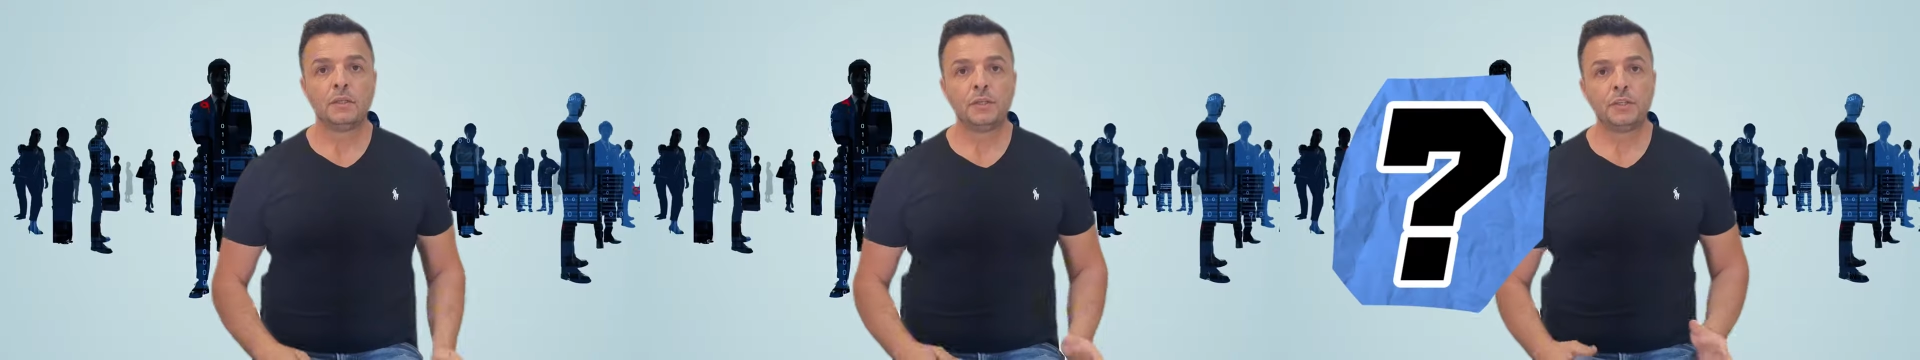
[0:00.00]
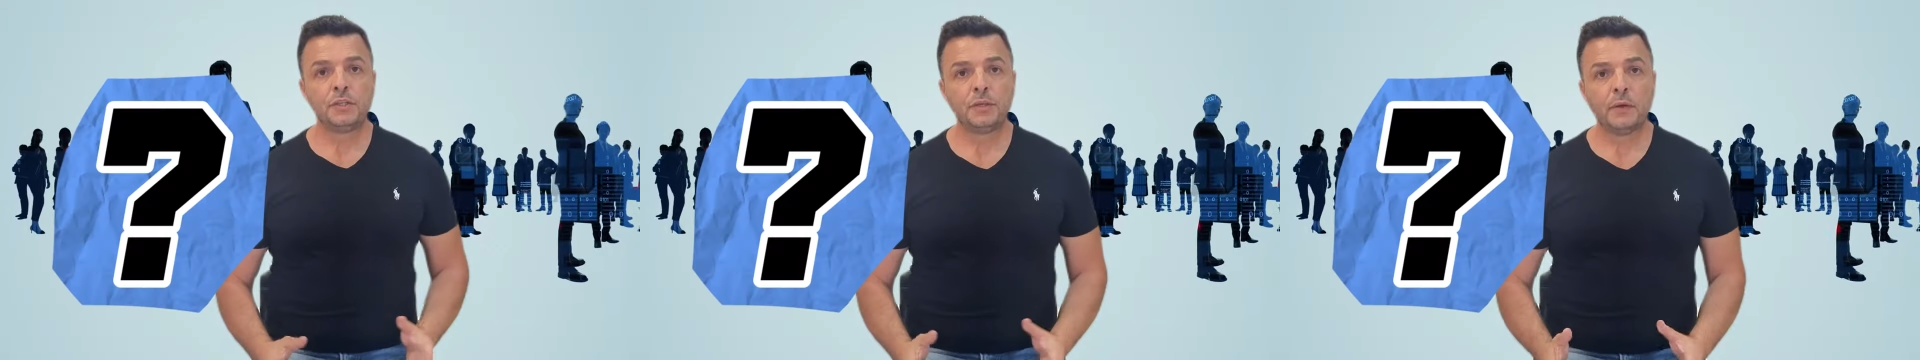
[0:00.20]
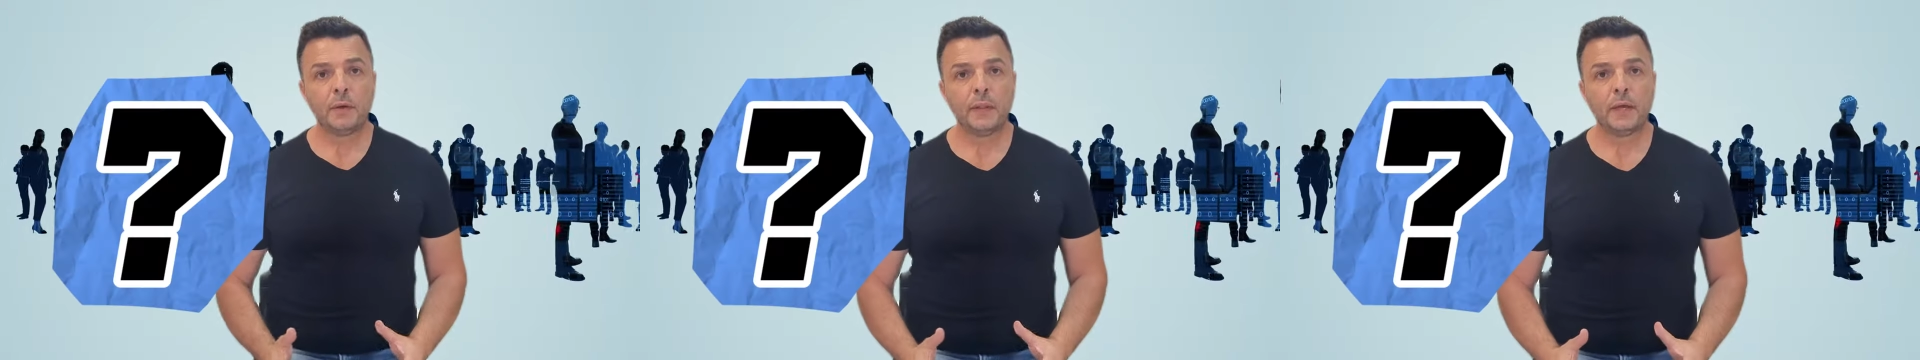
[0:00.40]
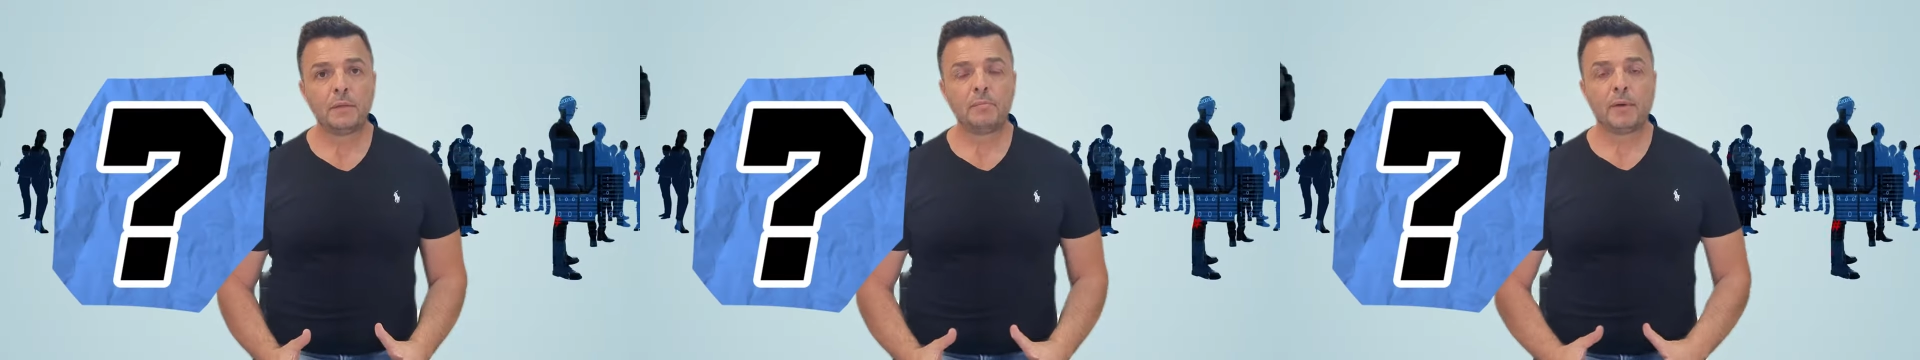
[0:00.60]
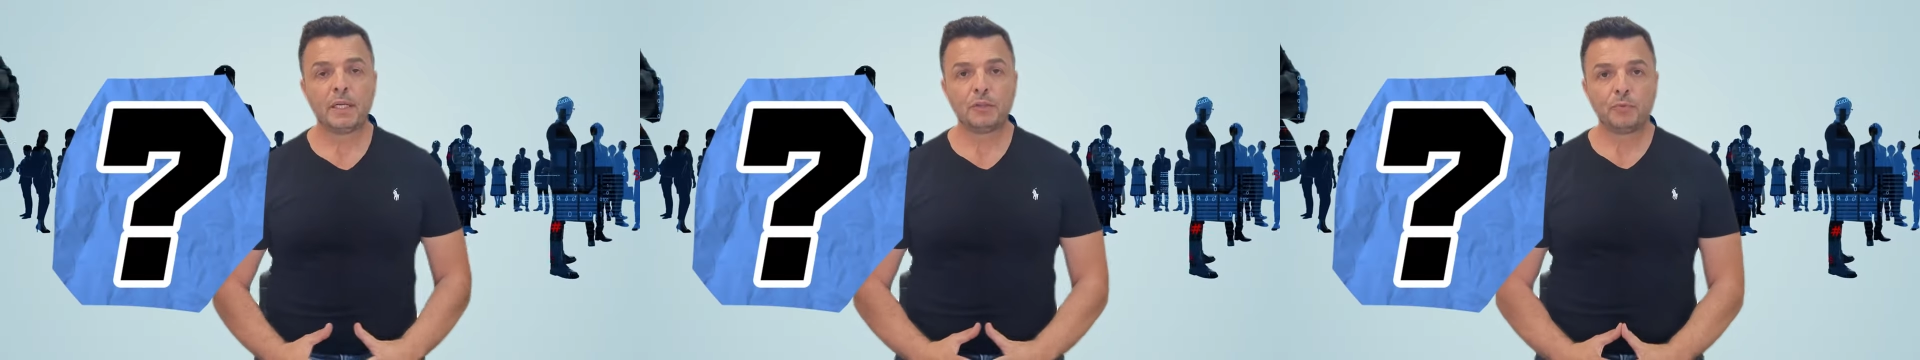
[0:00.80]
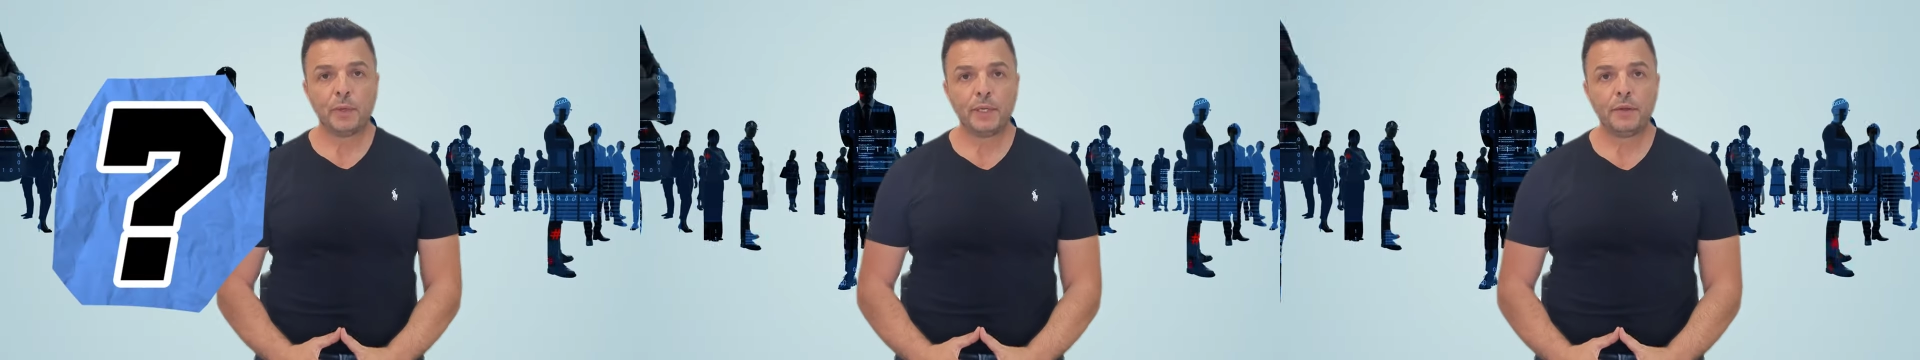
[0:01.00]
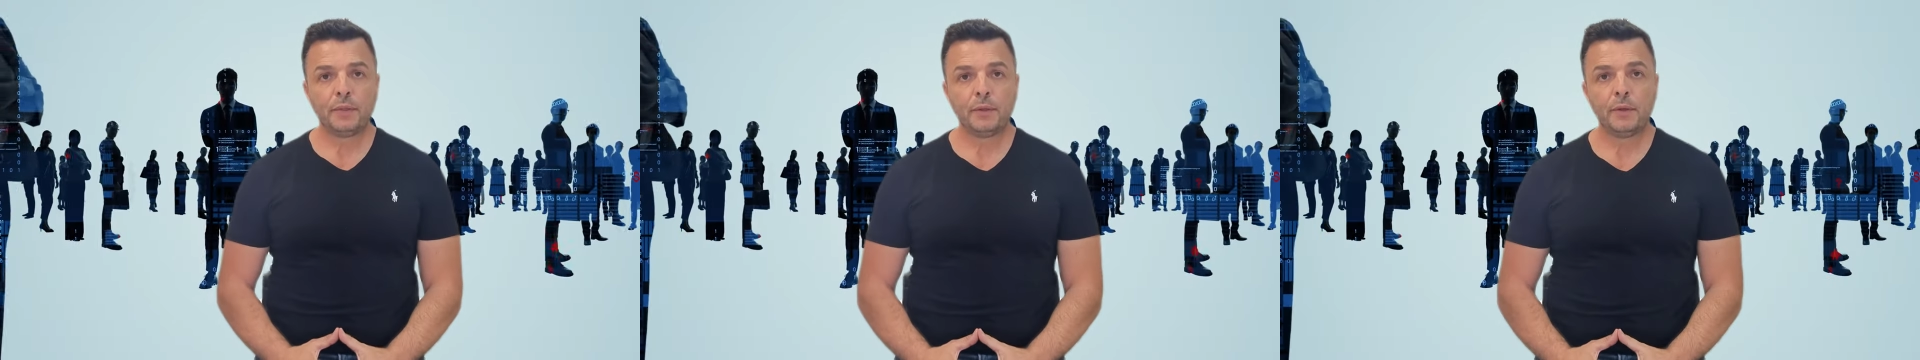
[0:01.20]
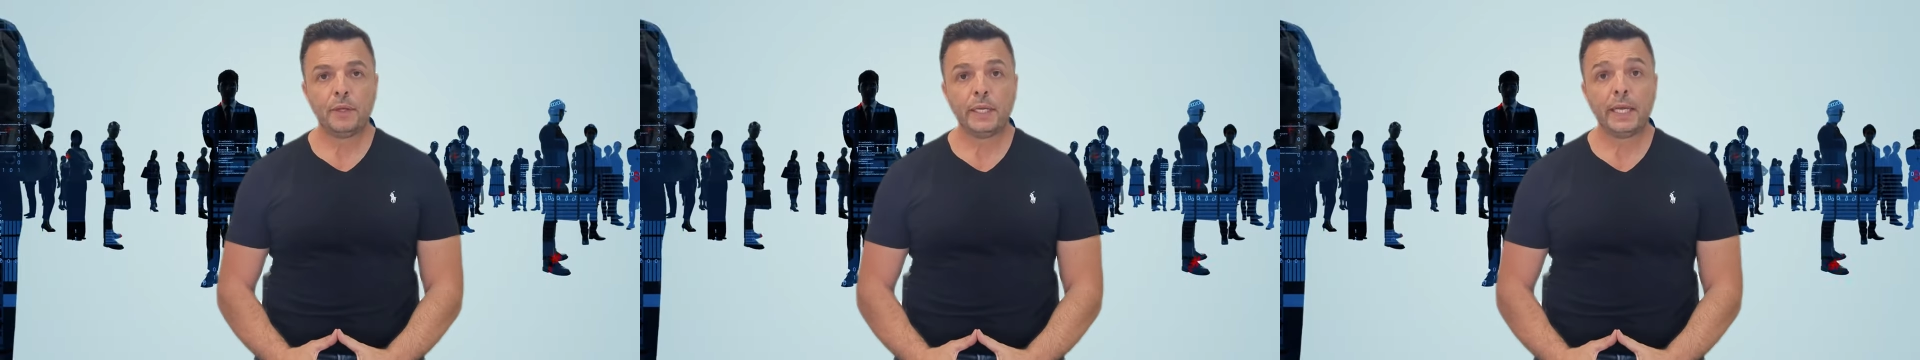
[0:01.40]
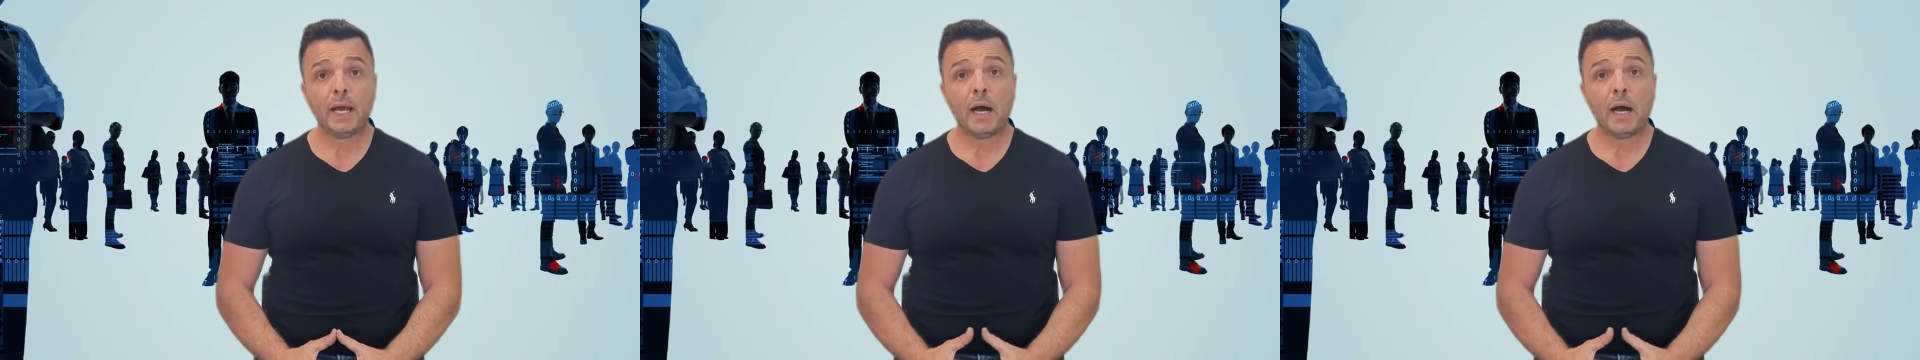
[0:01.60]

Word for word: Did you know that by twenty thirty,